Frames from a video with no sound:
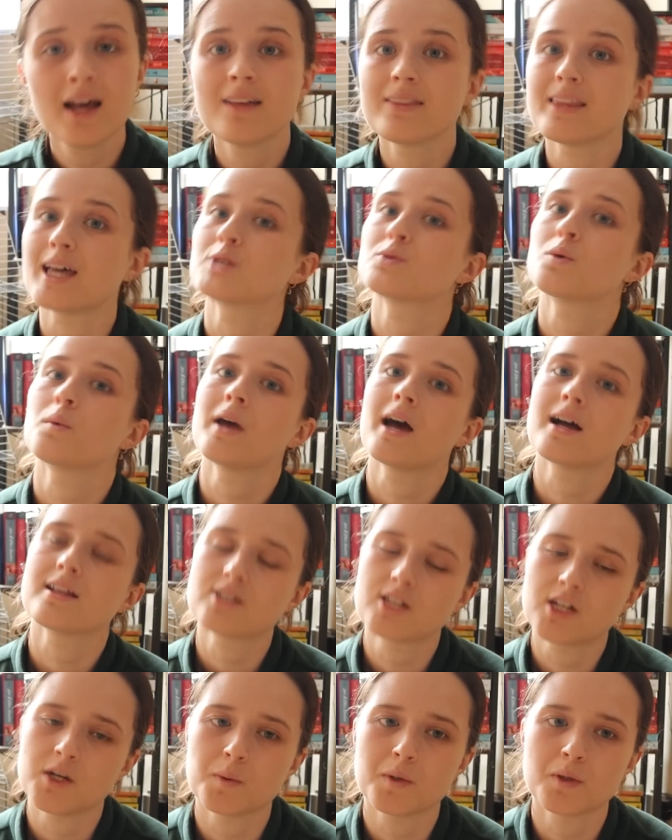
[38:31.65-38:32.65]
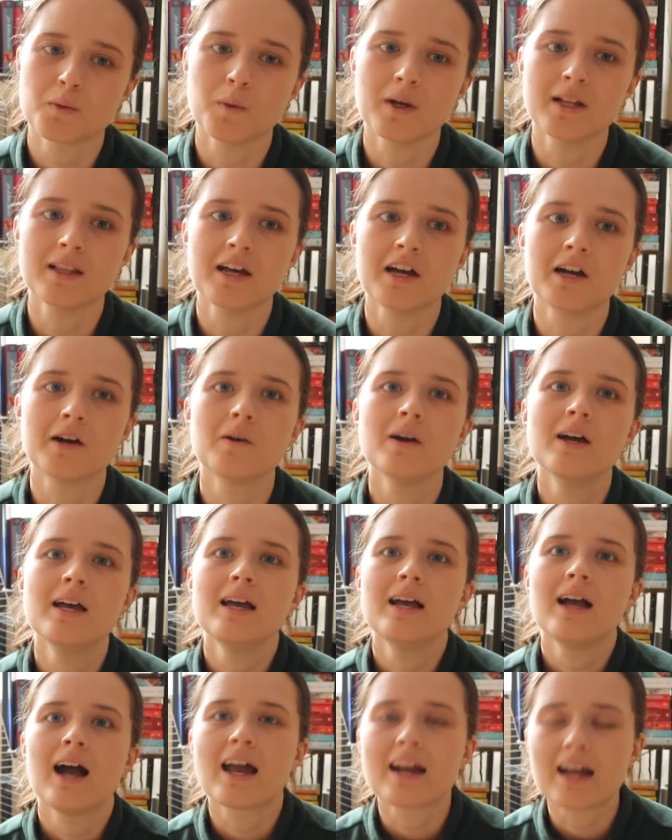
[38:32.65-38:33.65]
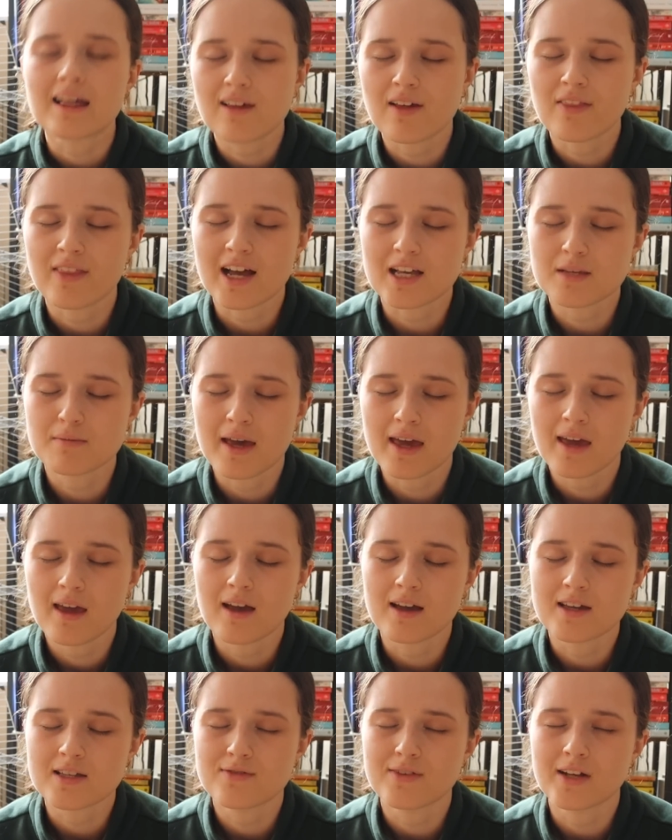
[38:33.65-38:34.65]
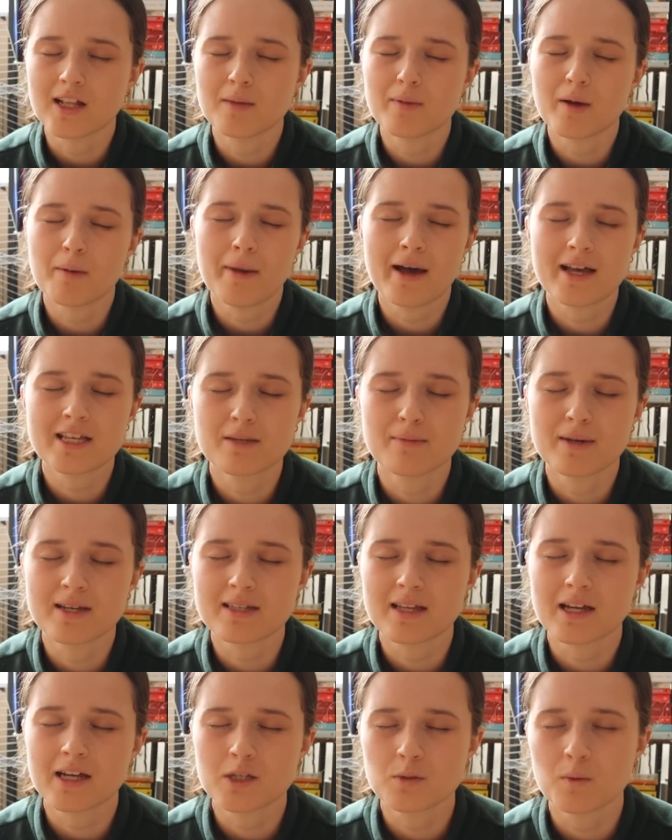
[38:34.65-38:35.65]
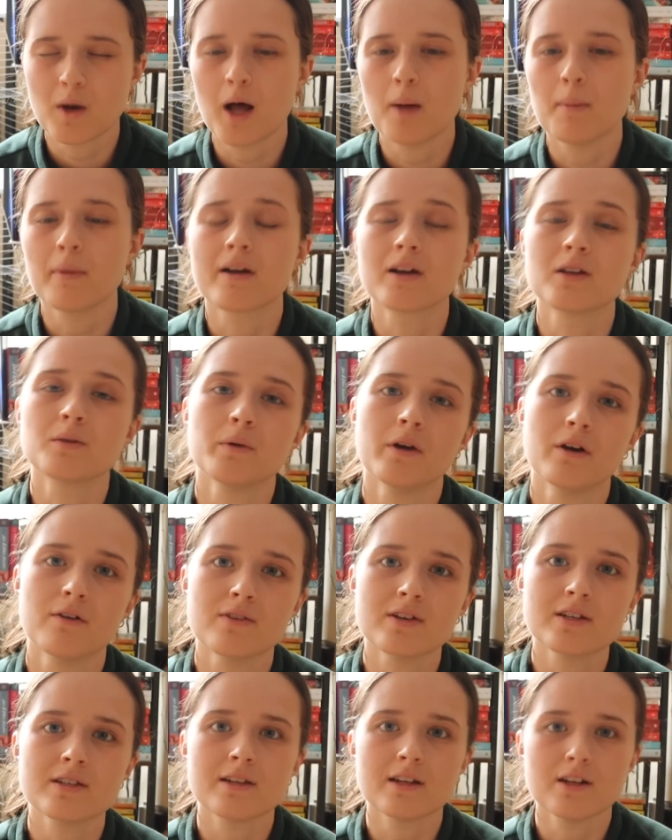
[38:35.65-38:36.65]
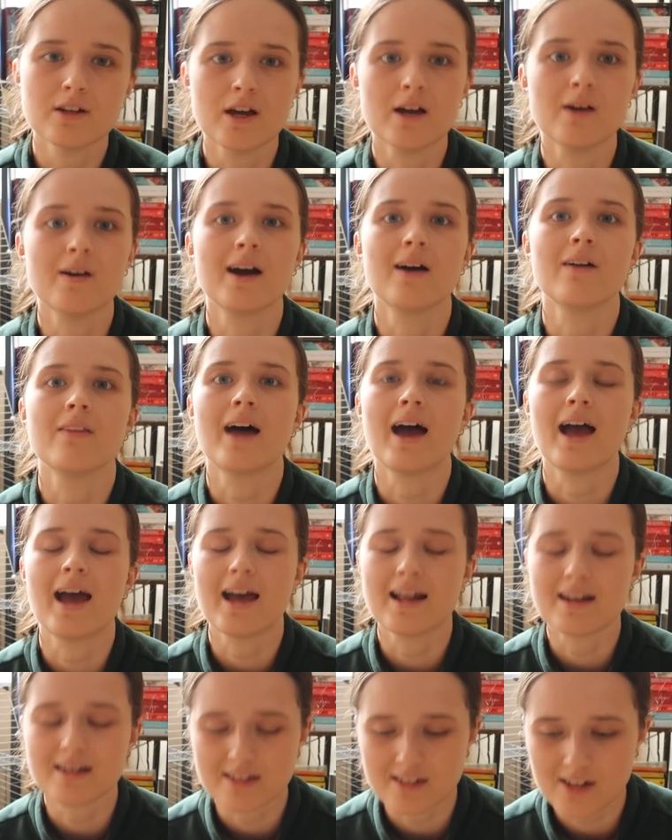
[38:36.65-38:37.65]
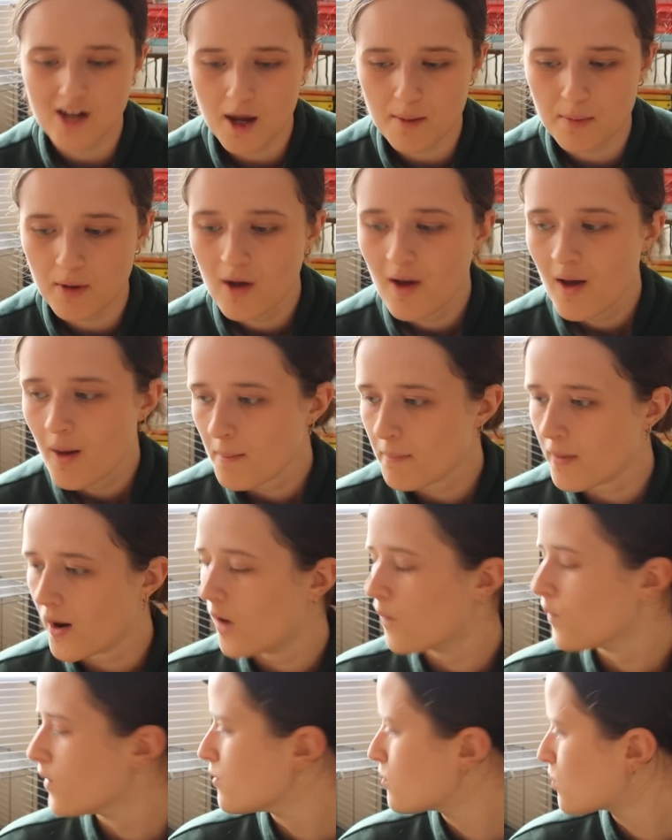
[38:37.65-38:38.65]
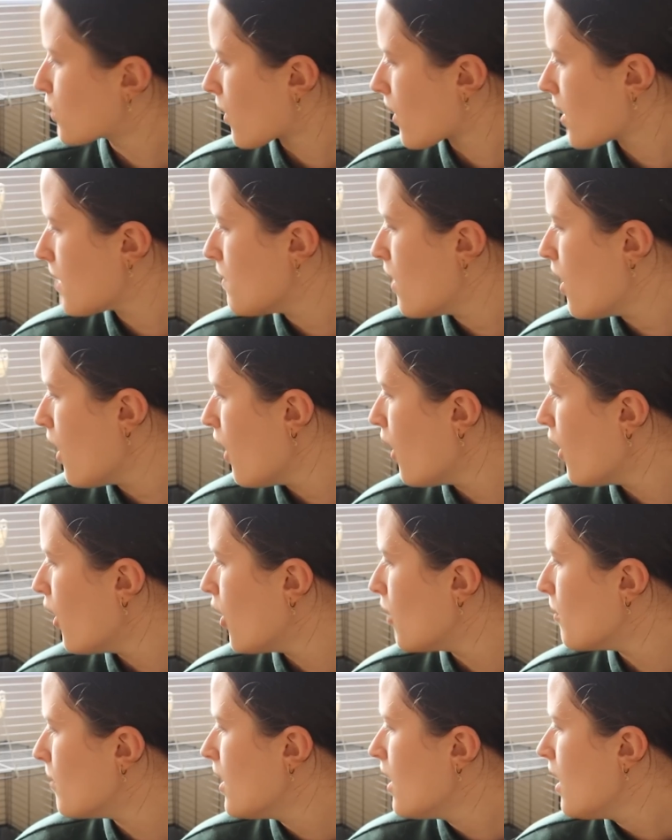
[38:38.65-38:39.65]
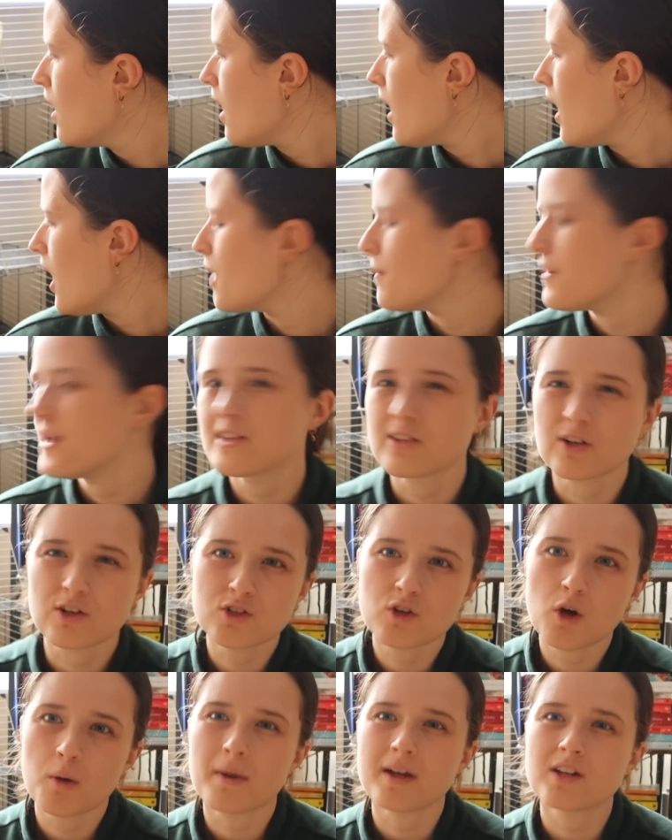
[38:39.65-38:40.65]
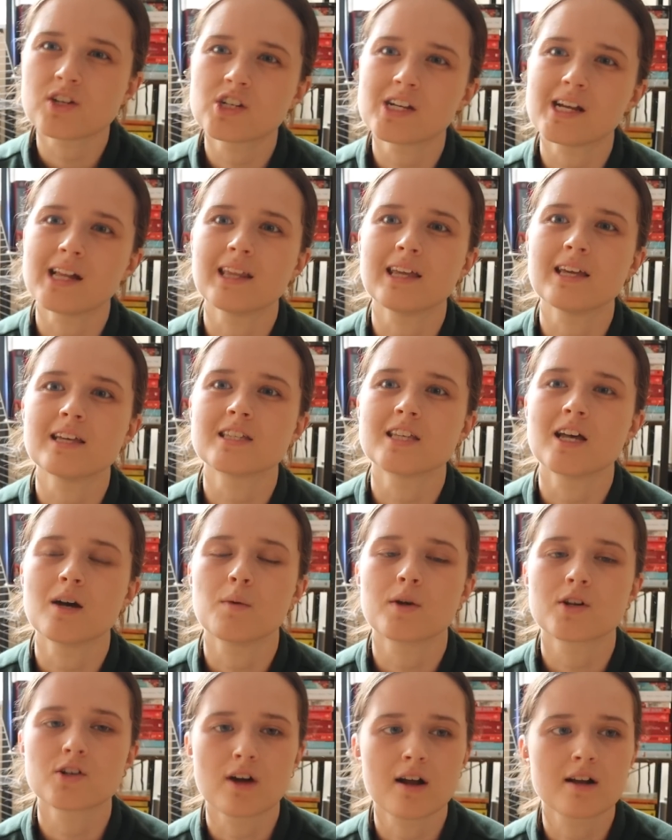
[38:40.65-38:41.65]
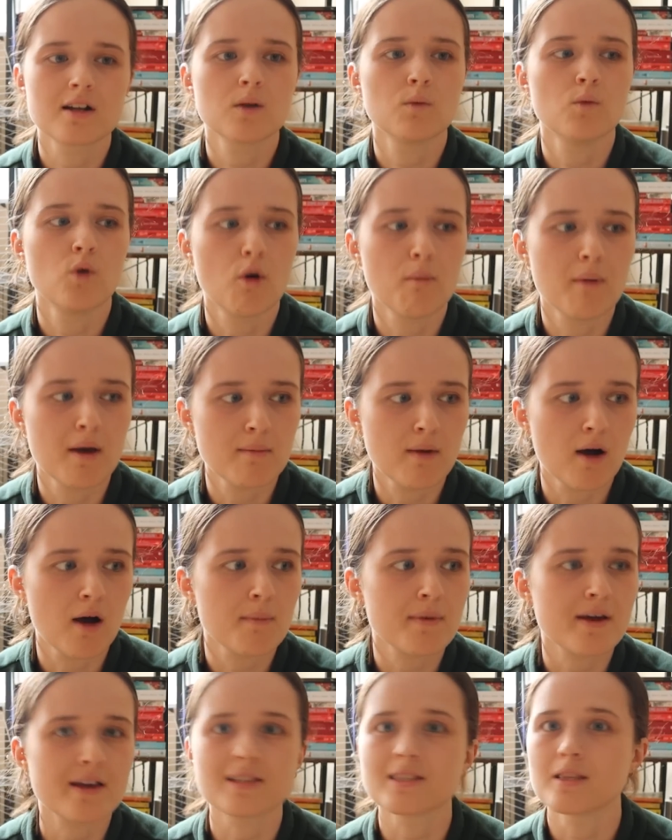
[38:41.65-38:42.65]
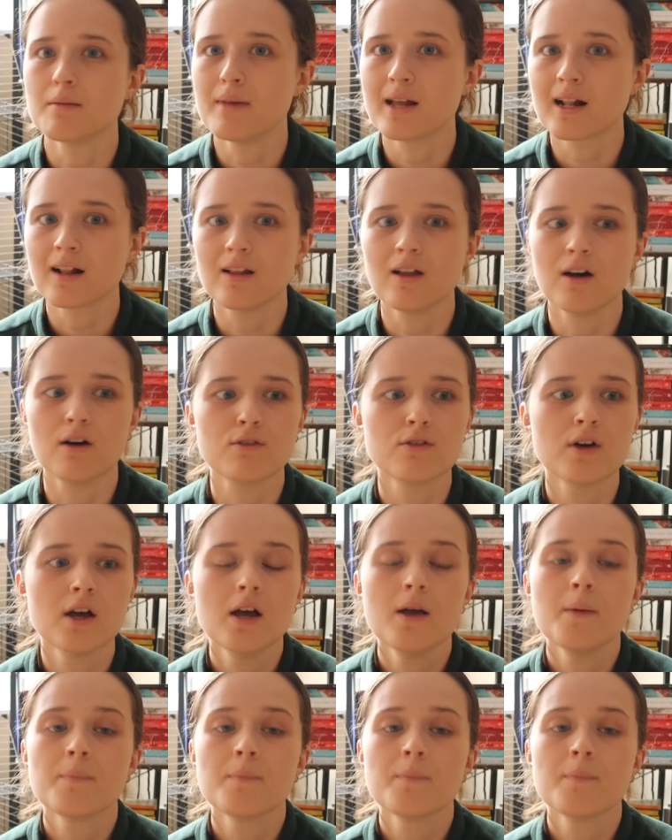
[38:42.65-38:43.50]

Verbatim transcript: that's what we had to do with Willow and I think that's making us feel a bit pessimistic as well because we obviously know how that ended up but we've brought him home and um, he's also a bit chilly so we're trying to warm him up it's the middle of